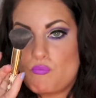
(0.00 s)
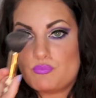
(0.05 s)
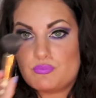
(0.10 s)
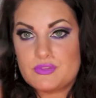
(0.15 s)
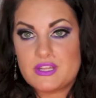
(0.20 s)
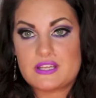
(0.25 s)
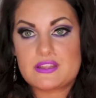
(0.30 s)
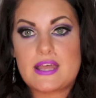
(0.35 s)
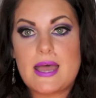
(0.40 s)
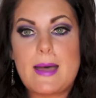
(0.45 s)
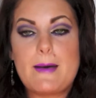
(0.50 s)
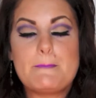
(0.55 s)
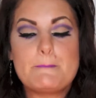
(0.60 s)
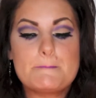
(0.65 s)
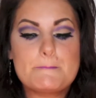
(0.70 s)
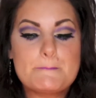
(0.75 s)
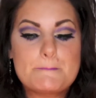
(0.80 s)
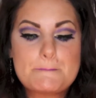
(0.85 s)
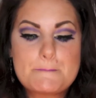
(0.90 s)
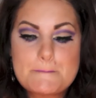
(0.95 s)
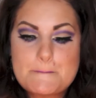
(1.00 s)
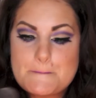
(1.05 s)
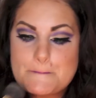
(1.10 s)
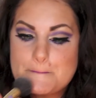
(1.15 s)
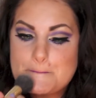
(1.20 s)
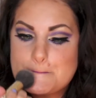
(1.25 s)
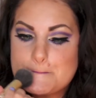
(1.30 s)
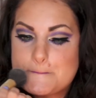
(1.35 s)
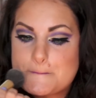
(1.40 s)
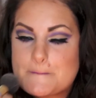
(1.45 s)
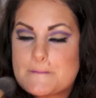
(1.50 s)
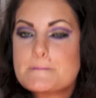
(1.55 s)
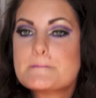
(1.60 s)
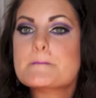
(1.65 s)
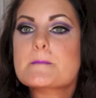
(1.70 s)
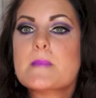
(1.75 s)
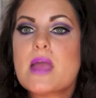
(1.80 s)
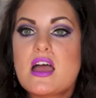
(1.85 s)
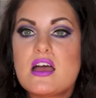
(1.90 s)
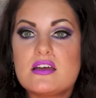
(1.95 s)
like that
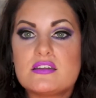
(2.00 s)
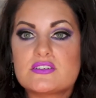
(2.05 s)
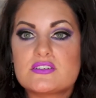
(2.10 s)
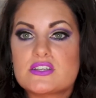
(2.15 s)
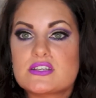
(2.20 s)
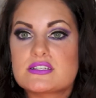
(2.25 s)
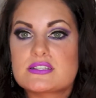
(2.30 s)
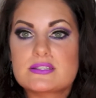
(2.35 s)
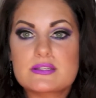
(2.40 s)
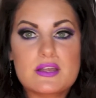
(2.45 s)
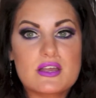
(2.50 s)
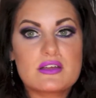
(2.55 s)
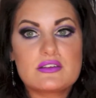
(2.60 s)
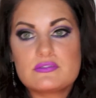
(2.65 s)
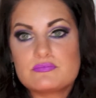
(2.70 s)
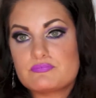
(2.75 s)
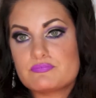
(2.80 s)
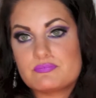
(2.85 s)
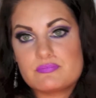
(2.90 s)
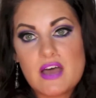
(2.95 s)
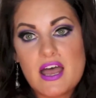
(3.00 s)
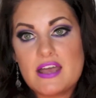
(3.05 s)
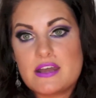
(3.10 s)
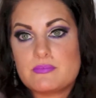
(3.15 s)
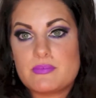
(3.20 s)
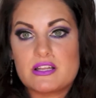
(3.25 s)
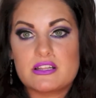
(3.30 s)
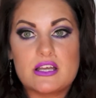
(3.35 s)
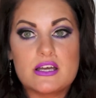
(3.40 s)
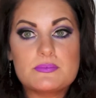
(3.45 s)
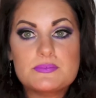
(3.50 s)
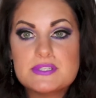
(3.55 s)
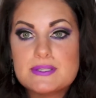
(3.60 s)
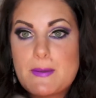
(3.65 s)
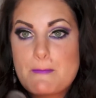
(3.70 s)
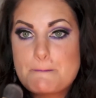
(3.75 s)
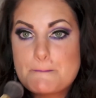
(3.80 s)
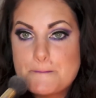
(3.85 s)
and just hide my lips.